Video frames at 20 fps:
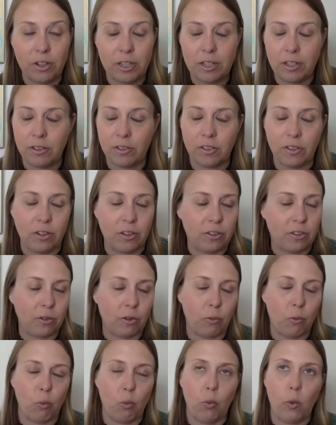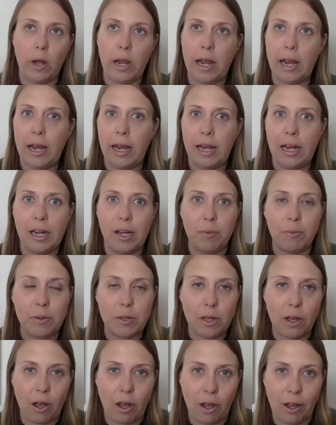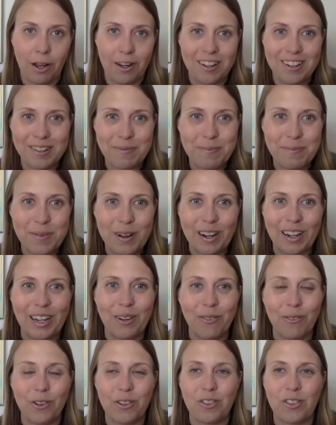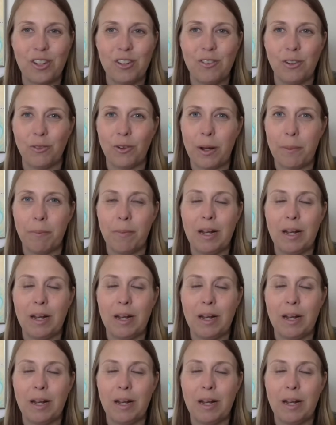and this is way beyond money receiving, right?